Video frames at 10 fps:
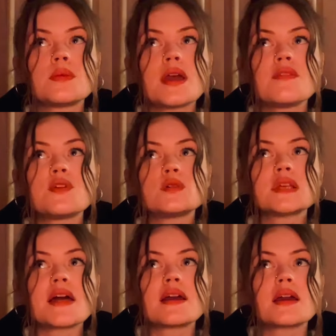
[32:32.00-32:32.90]
It feels
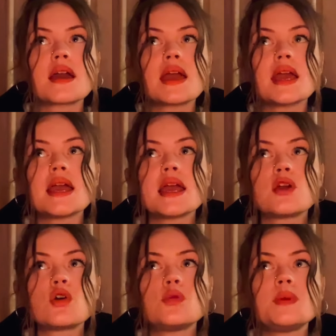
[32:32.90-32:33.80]
like it
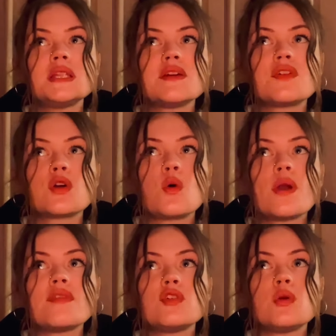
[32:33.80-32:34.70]
could be difficult
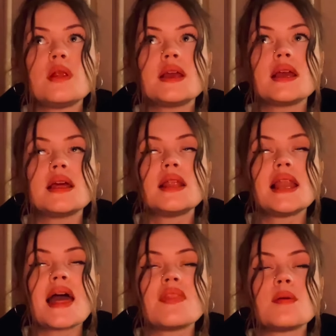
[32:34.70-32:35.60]
if you
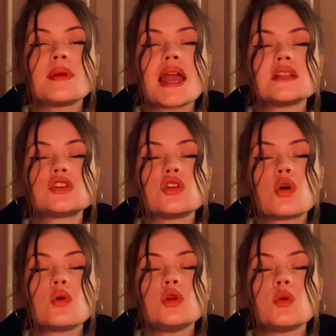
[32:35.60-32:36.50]
let them get to
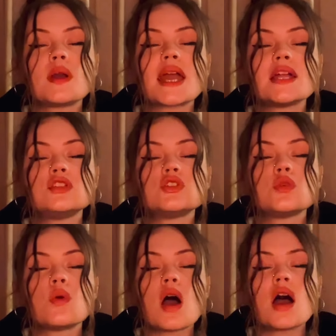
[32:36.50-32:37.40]
know you again
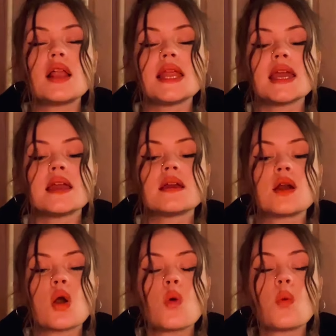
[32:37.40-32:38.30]
too early,
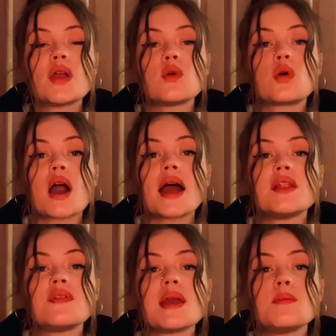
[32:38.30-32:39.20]
where you're kind
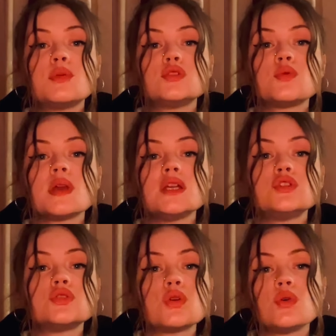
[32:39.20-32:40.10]
of in between
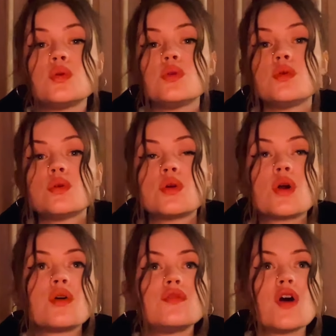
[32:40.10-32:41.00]
two
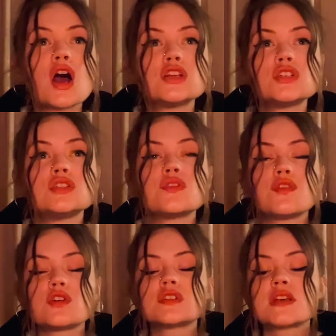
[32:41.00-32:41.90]
versions of
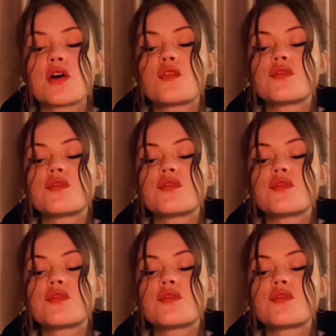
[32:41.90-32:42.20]
yourself.